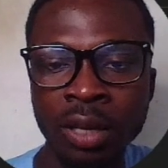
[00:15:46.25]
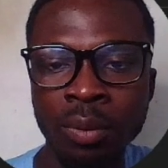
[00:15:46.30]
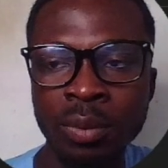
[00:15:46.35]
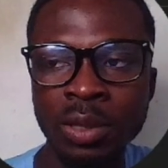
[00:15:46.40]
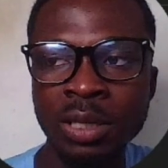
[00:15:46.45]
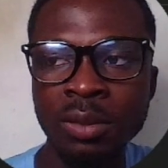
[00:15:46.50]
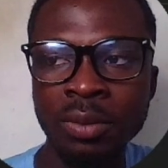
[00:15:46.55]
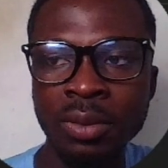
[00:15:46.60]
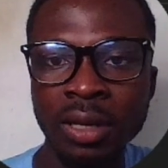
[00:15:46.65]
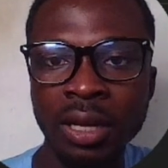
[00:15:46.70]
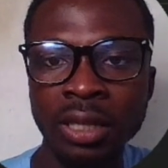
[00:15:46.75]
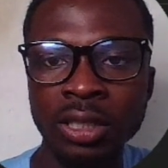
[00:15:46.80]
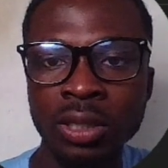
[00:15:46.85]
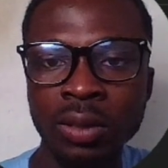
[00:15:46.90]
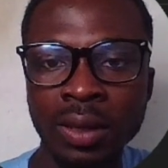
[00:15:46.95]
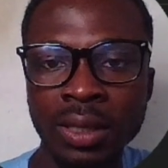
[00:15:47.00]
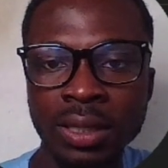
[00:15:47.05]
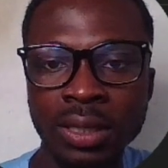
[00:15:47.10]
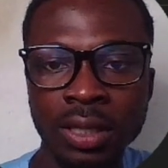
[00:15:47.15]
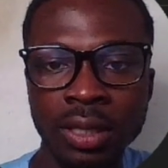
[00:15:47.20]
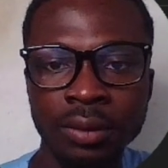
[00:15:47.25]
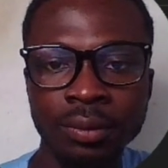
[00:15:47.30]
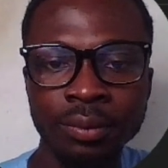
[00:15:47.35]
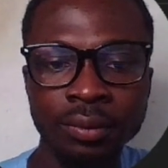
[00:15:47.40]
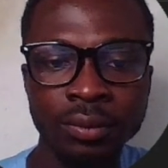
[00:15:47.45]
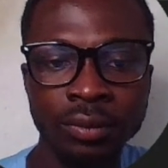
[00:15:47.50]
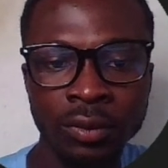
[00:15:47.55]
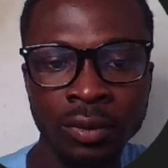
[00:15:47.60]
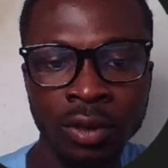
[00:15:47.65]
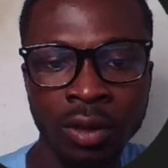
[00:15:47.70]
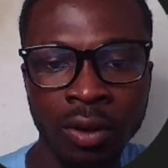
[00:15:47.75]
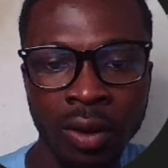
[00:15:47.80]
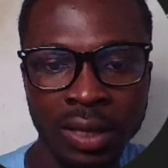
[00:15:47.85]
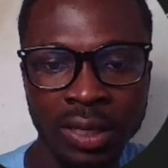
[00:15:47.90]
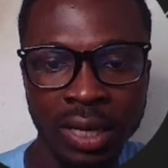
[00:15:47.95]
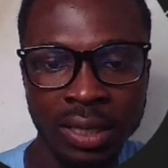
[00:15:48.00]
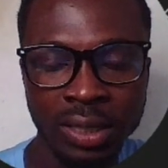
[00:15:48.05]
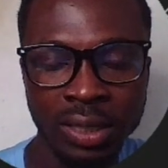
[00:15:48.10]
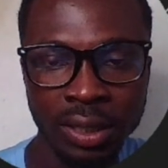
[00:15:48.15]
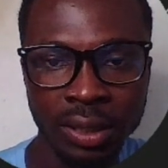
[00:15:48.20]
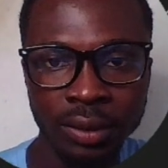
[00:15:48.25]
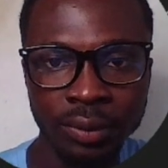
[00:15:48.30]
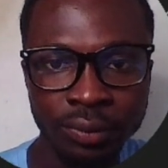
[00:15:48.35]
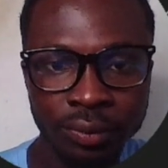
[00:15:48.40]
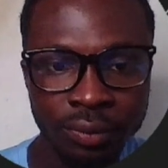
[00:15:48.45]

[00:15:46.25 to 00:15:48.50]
Meeting the actual here. What I say.